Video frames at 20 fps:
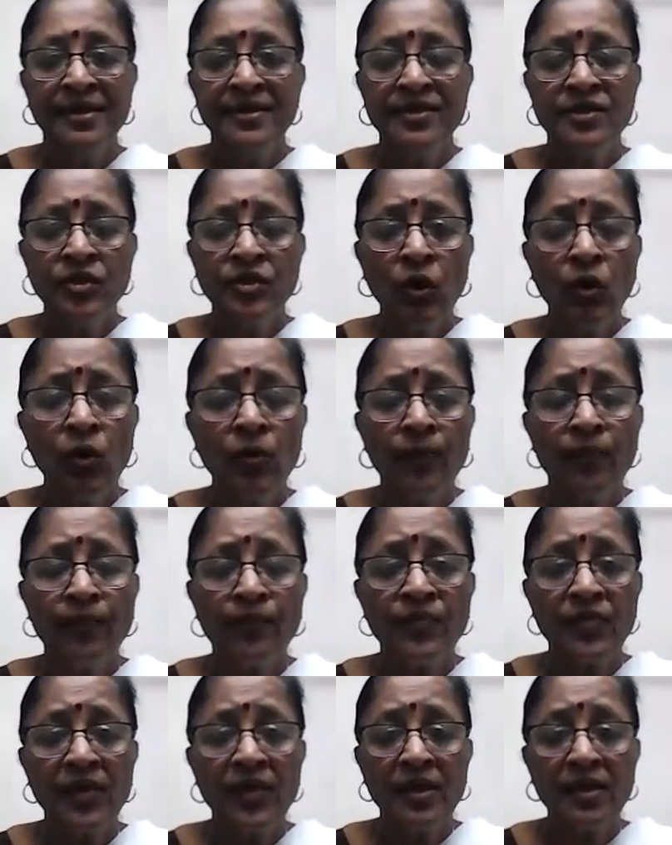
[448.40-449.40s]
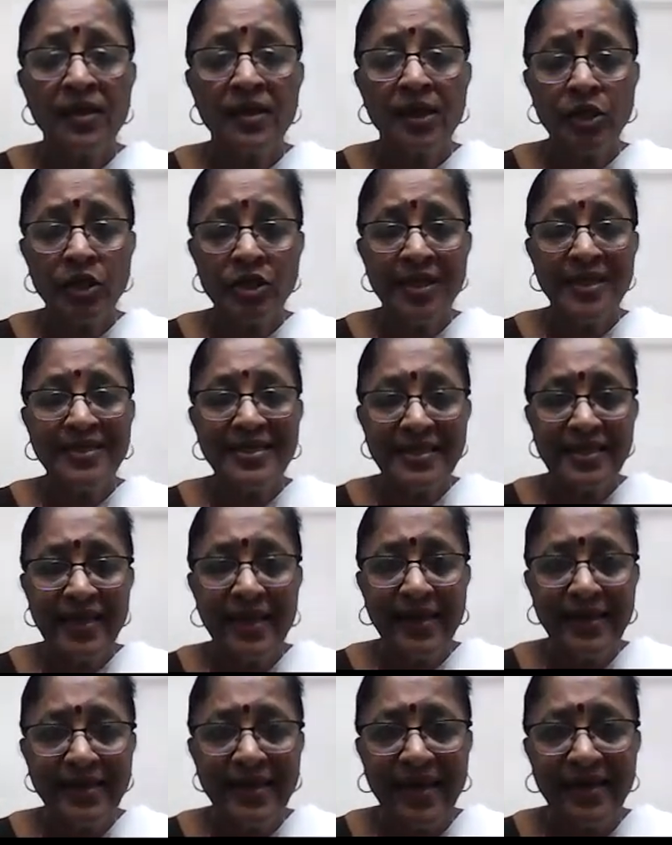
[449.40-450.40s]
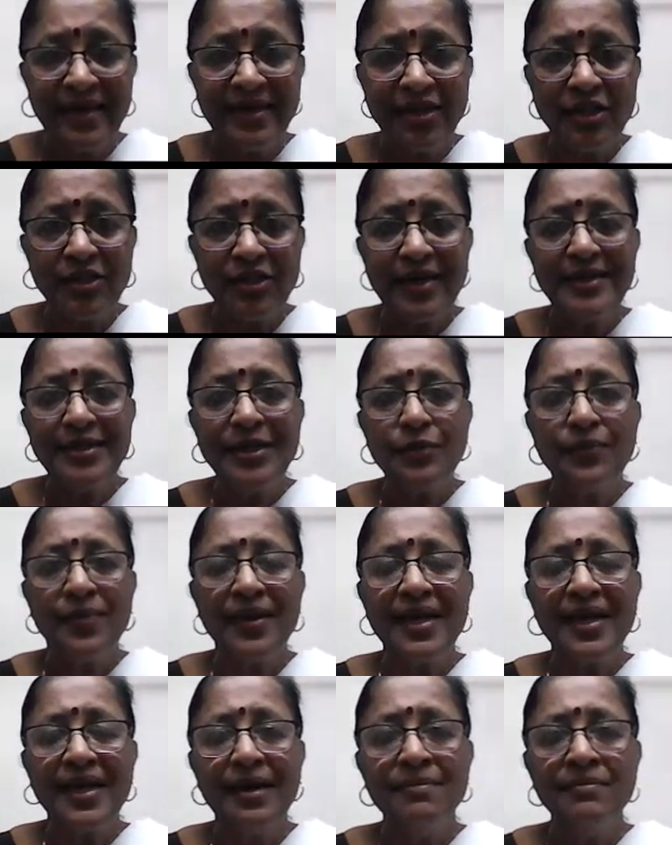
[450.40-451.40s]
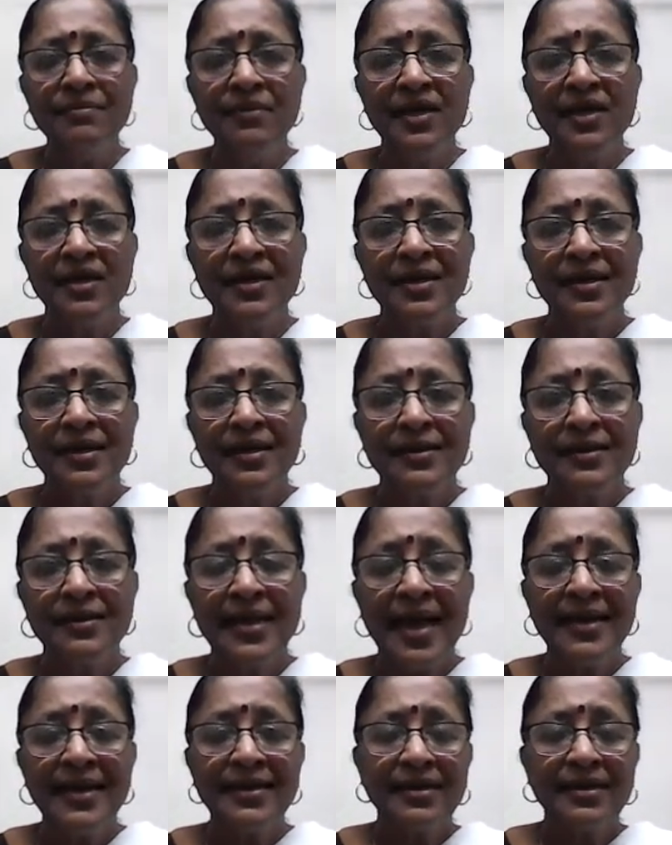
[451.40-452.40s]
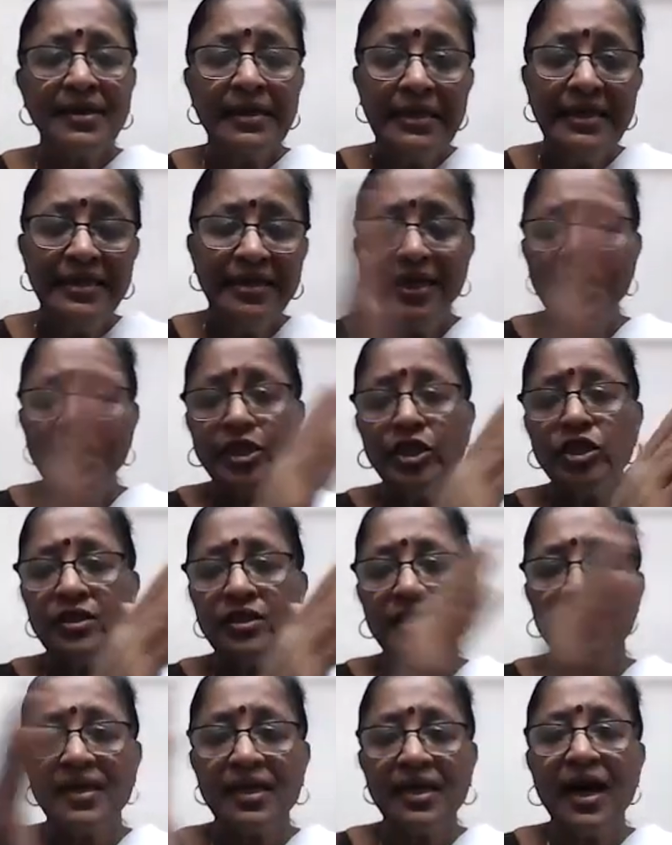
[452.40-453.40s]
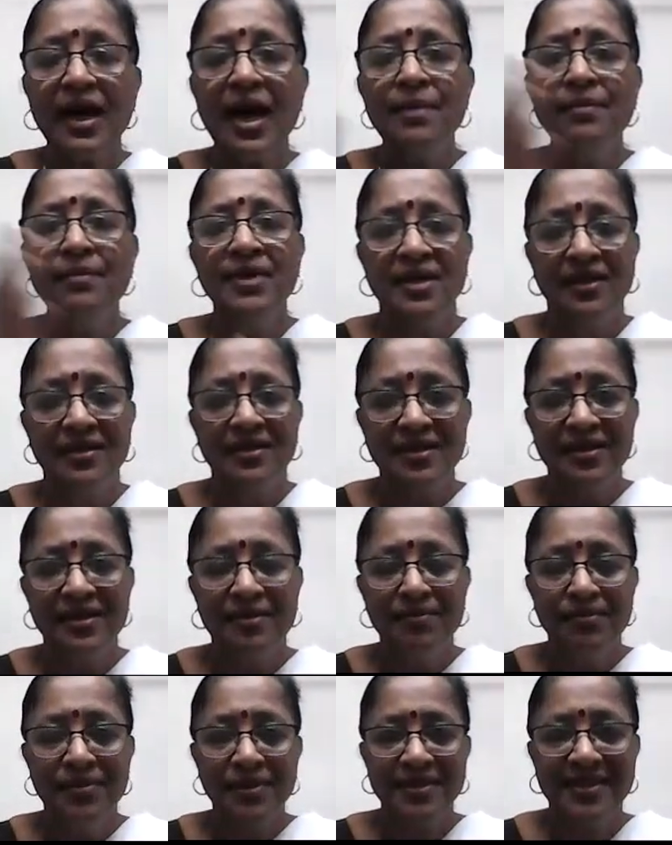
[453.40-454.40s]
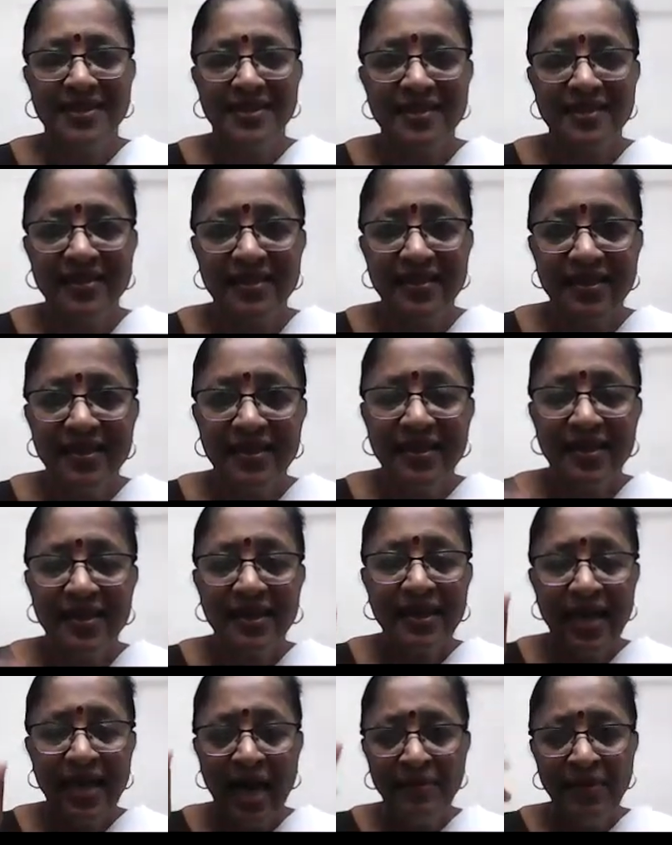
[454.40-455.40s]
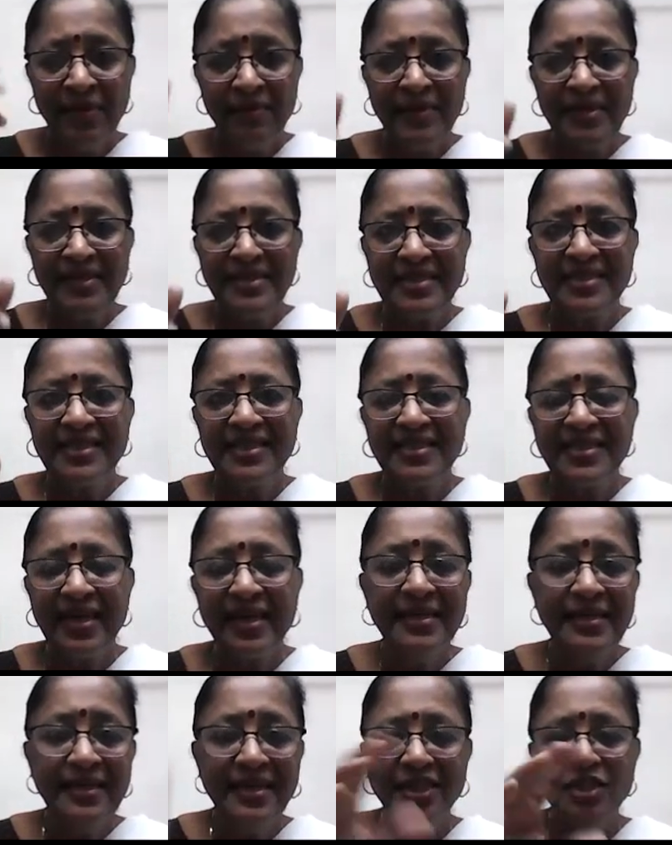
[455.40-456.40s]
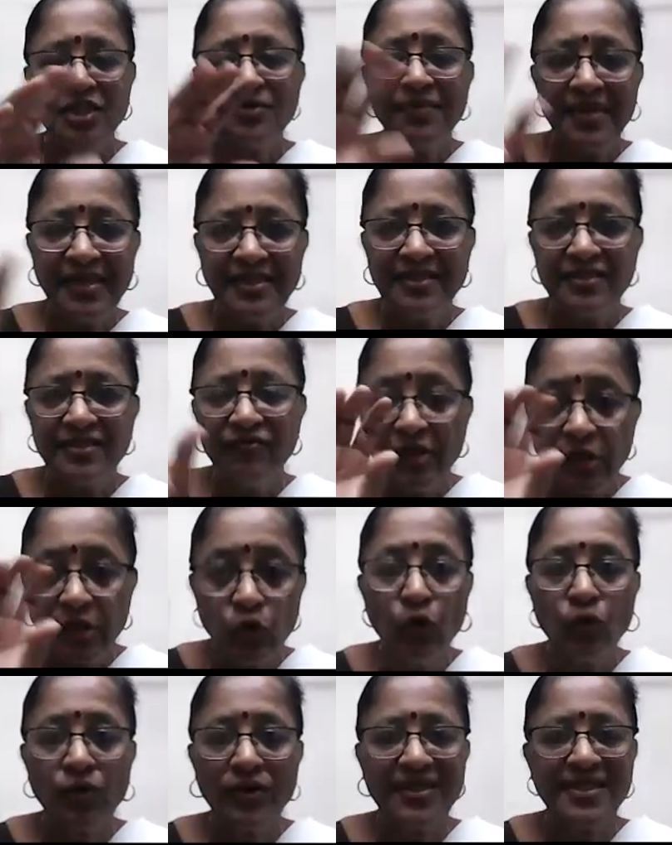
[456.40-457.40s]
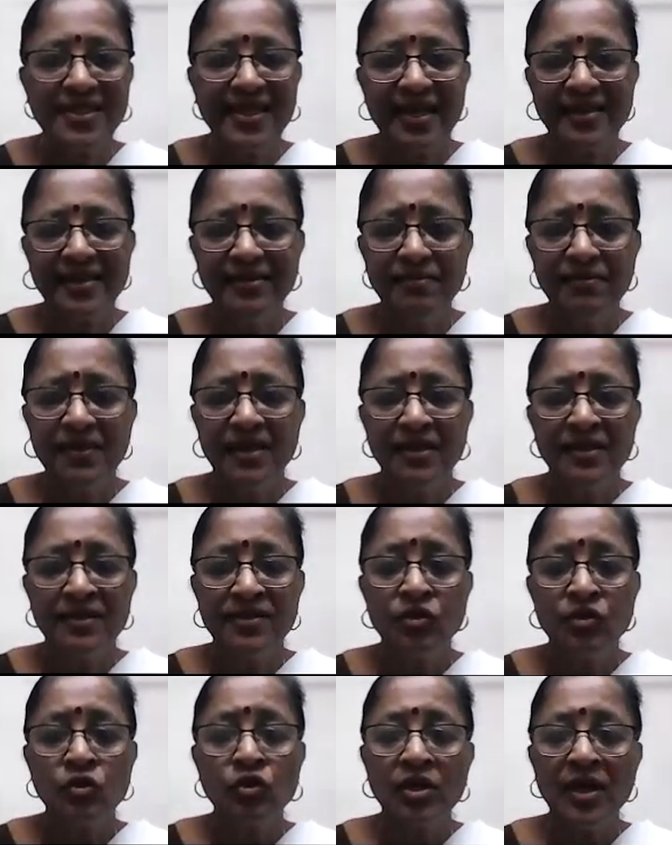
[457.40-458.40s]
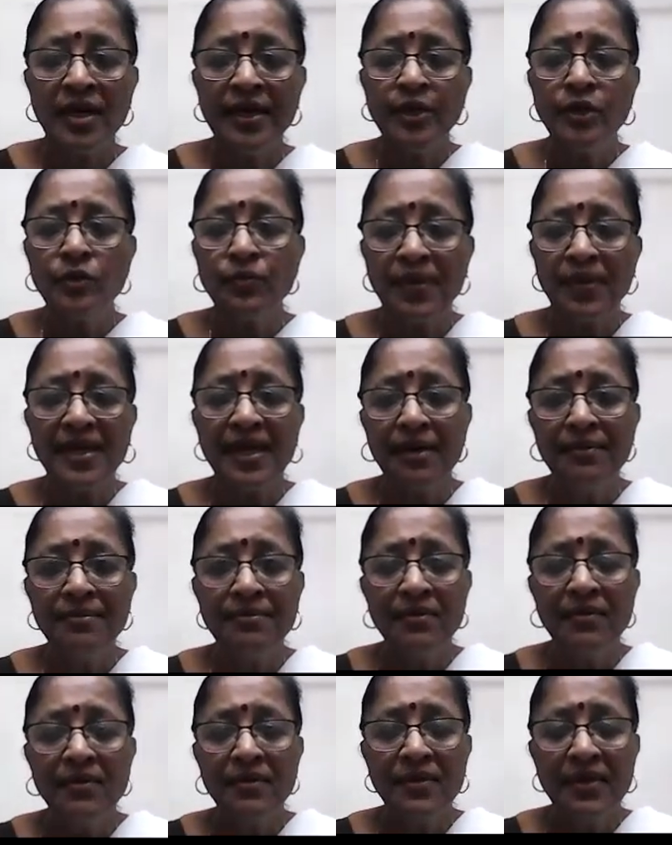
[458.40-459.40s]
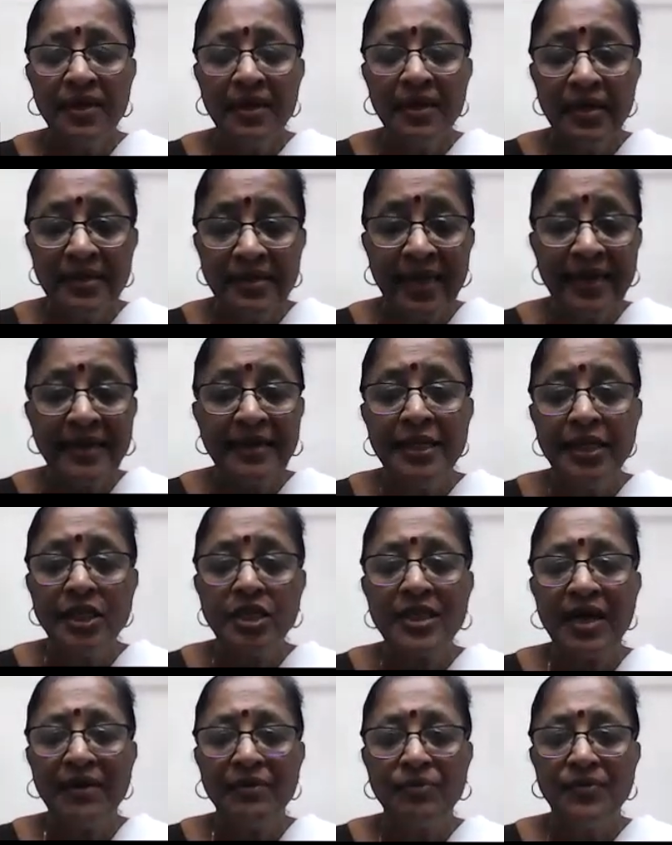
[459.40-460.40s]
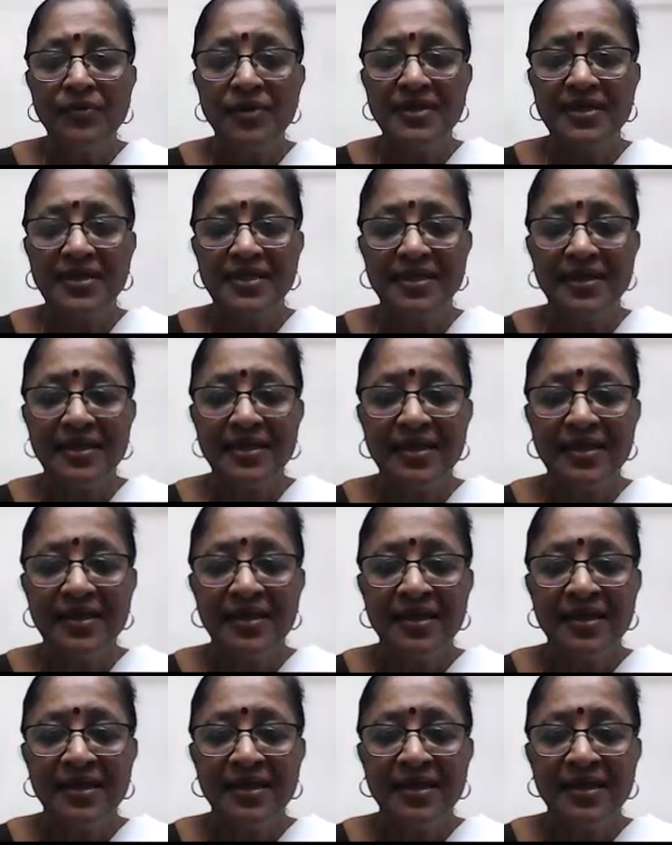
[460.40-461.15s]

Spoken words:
So Krishna is saying that try to become that nishkama person. Kama means desire, nish means with no desire. So try to become that nishkama person.